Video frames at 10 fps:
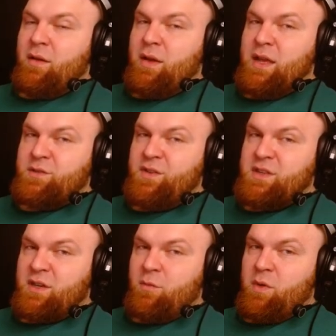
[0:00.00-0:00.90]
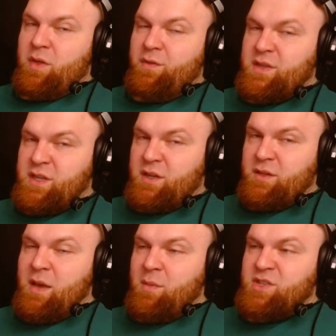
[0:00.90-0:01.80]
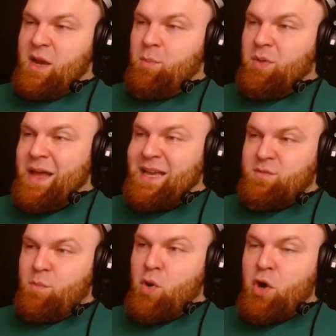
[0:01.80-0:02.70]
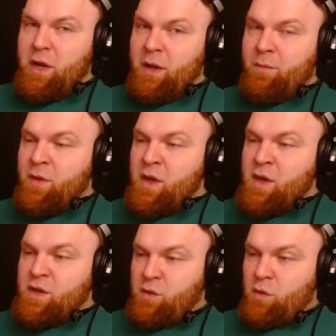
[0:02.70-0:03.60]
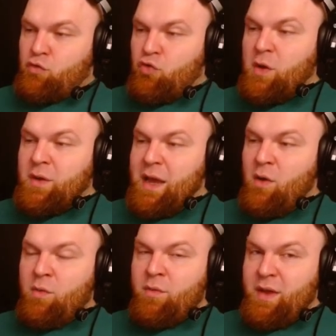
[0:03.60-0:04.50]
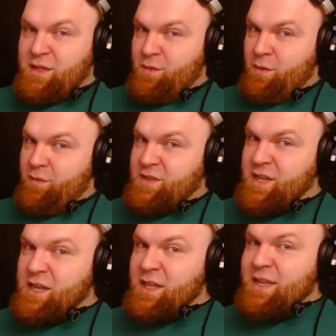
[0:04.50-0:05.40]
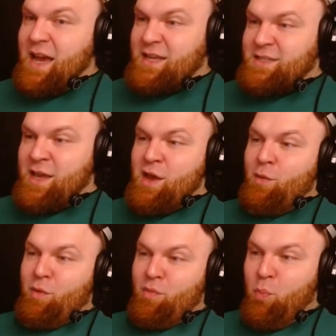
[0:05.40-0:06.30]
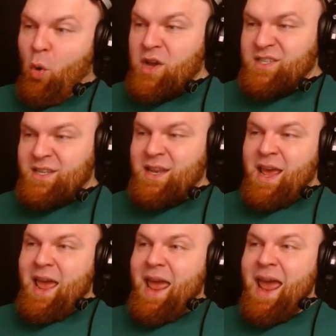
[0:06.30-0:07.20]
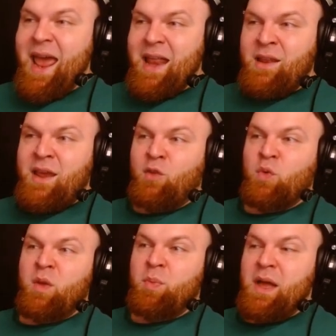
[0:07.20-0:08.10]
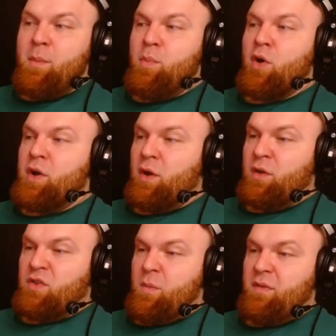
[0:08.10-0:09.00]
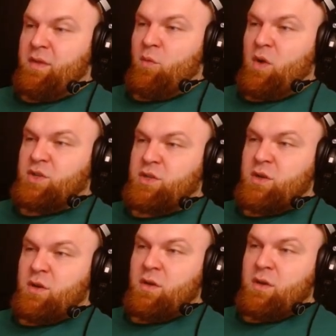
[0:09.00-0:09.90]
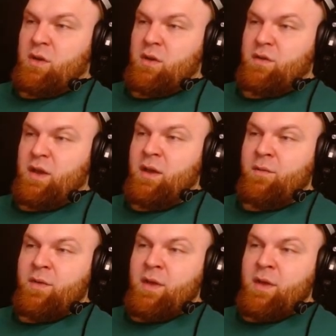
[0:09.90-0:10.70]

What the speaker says: hits with physical damage applies burning. So your troll now hits with physical attacks, with poison, and it will apply burning on top of that. Watch. See?